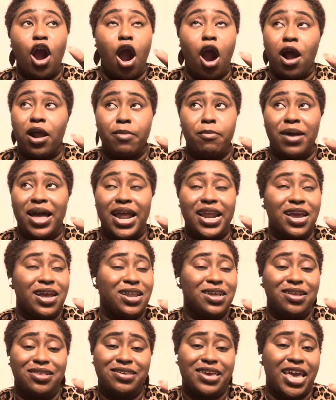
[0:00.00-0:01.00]

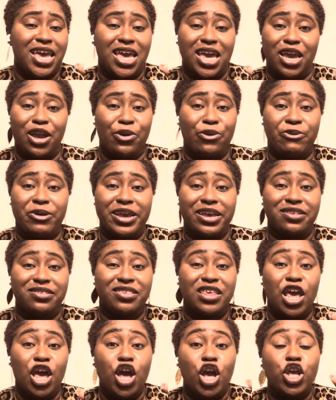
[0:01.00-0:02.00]
automatically taking a
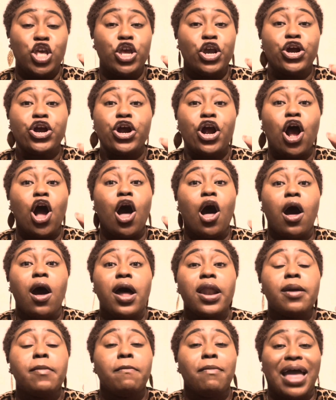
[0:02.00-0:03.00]
risk. You're
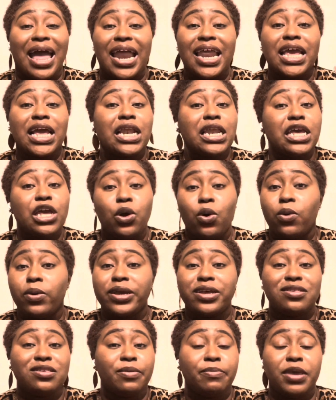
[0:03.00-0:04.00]
automatically
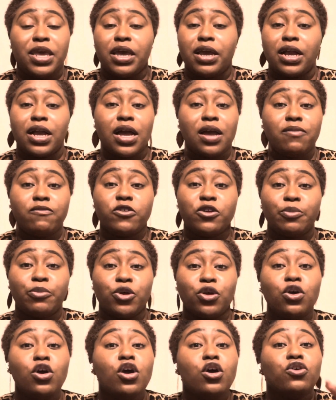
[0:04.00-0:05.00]
going to be
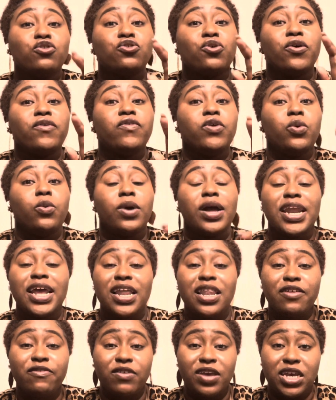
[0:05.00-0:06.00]
uncomfortable. So if you want
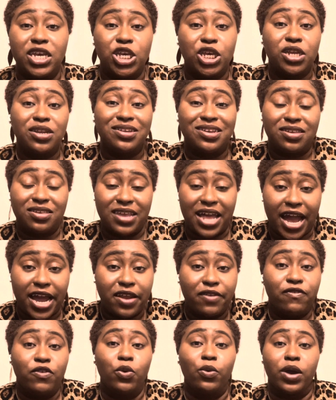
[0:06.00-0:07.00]
elevation, decide
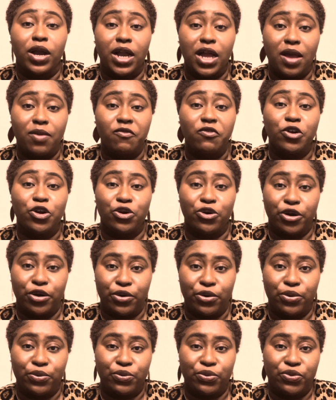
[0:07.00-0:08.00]
if you want comfort or
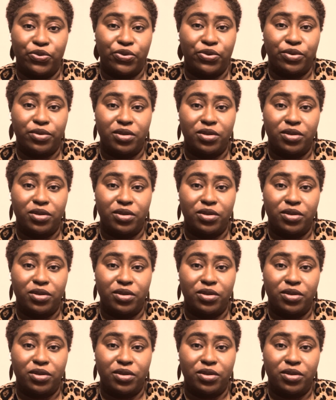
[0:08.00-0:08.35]
growth.